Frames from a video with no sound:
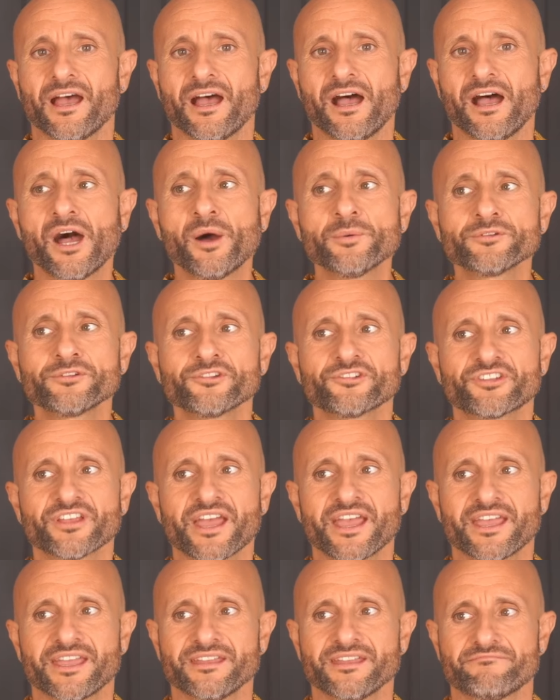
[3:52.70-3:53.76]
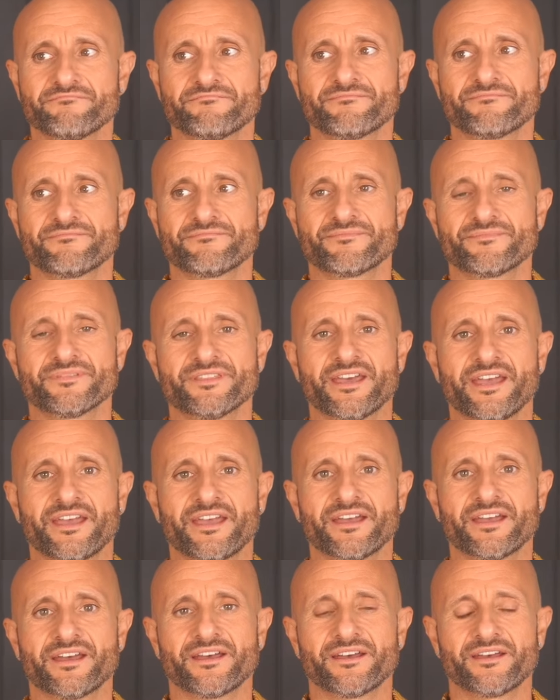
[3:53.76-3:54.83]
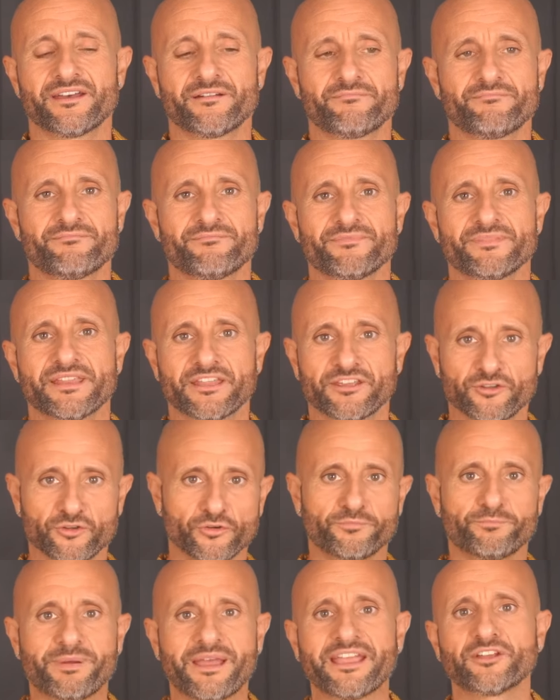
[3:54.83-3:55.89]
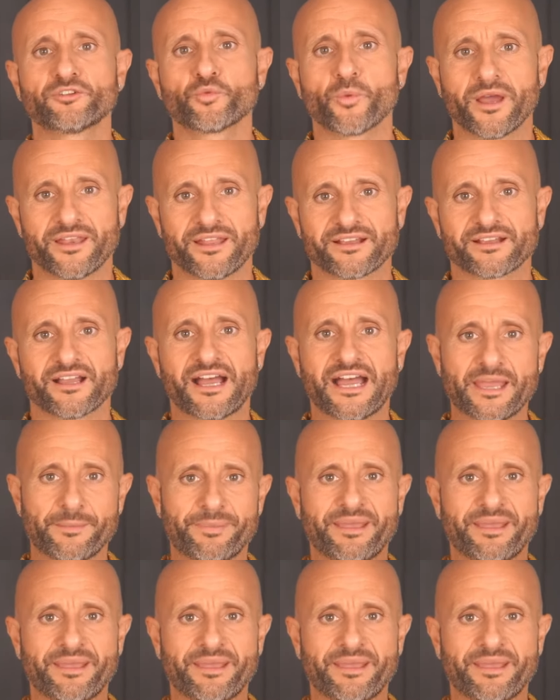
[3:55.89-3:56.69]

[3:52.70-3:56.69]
How would you say that you paint well, like I